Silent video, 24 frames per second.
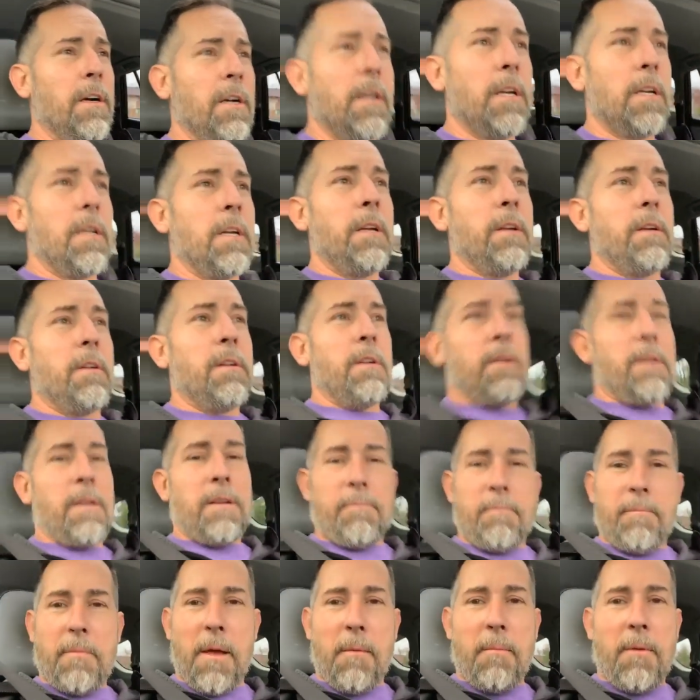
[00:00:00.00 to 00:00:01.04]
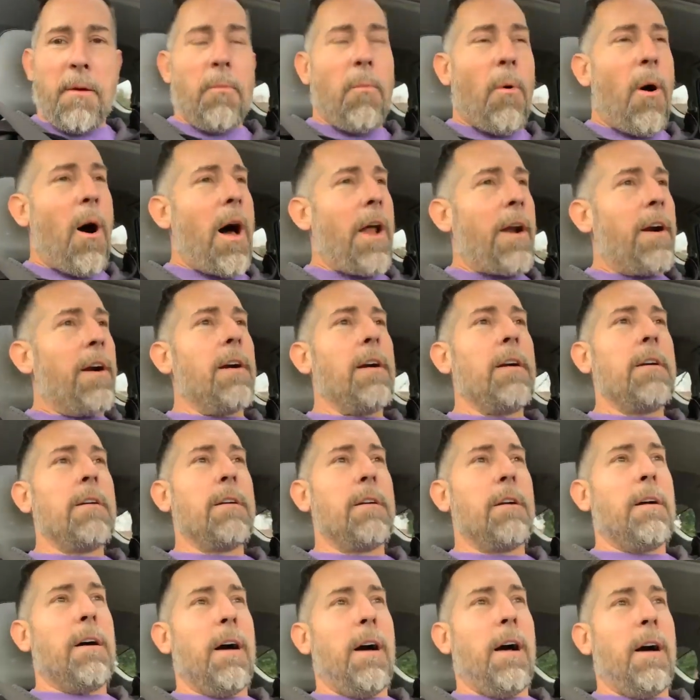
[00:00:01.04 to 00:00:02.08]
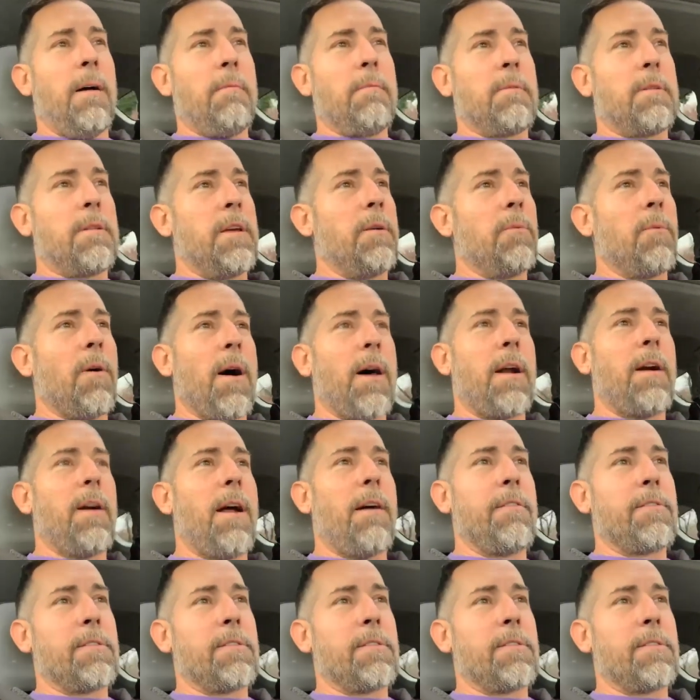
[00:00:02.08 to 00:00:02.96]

Maybe water, clean water.